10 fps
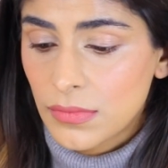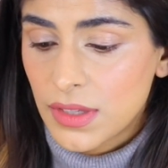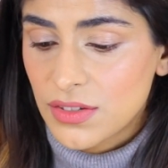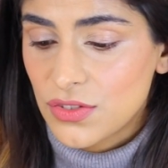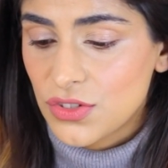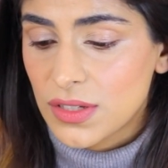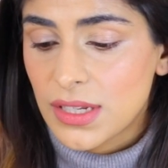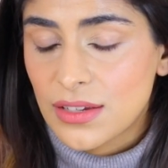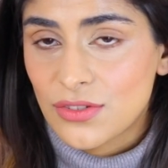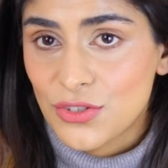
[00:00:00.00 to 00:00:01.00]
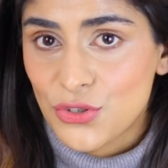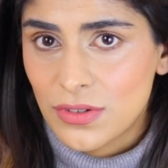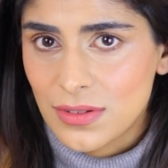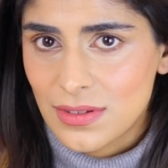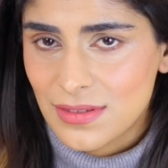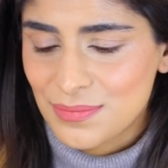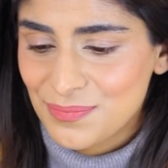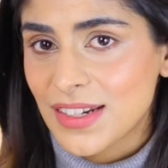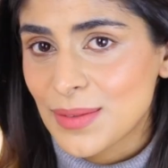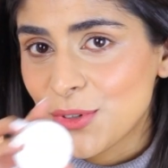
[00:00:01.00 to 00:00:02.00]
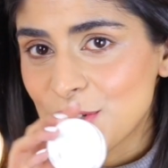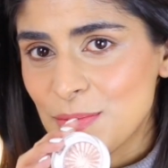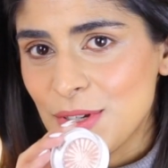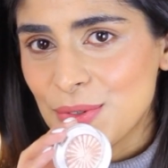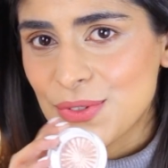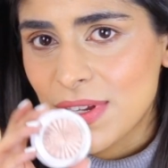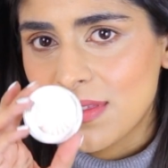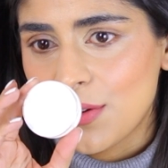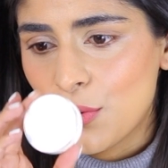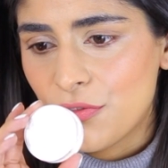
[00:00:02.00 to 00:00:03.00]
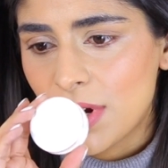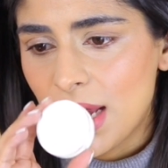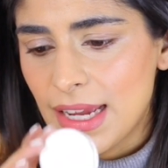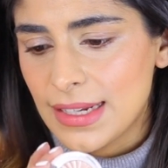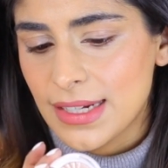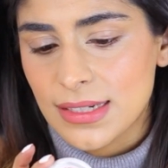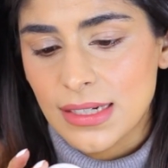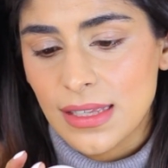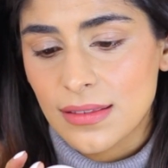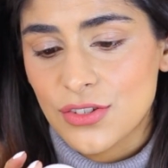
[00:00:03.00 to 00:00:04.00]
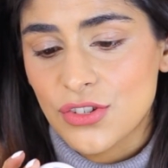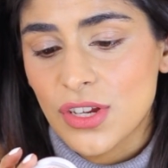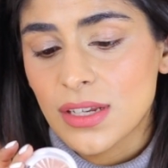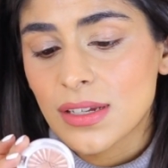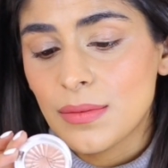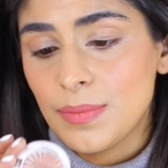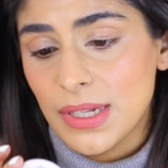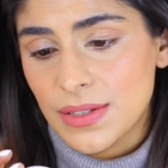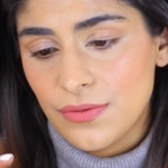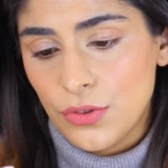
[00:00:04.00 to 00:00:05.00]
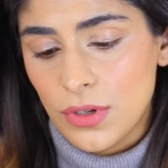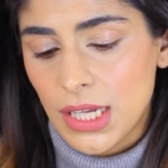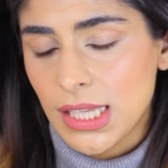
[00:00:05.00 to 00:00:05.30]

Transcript: This is just extra insurance. I'm going to be using the Ofra highlighter in the shade Blissful.